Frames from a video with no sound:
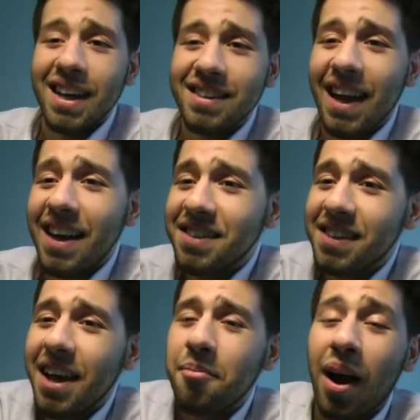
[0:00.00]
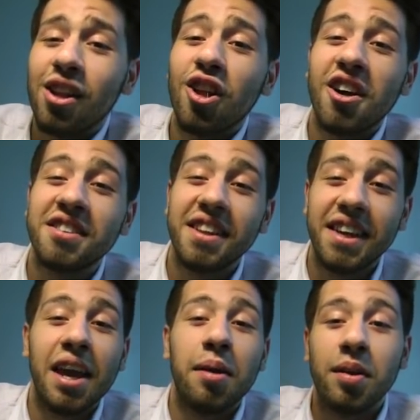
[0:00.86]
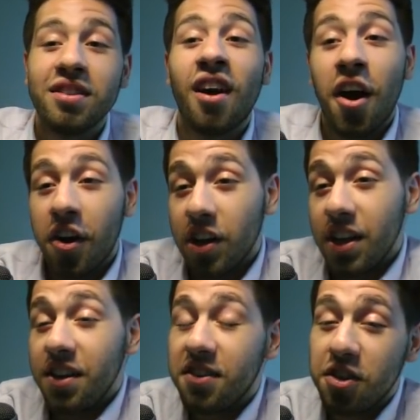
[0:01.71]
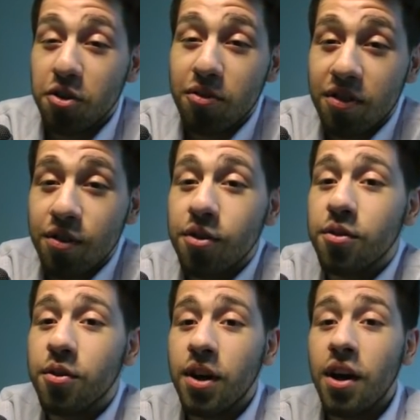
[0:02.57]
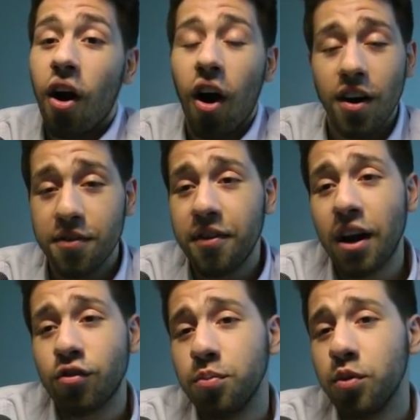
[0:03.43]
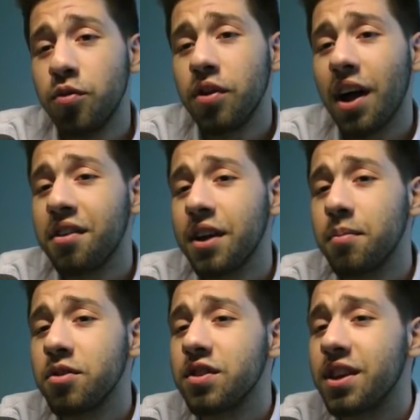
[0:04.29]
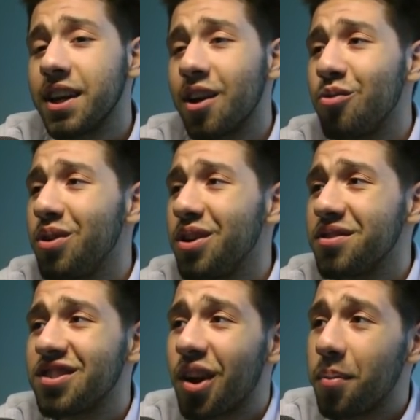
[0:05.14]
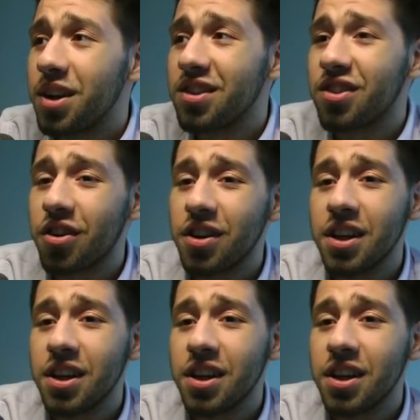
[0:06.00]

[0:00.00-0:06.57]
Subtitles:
As last game, I lost a game entirely due to artifact removal. I think I'm just going to get rid of Summoning Circle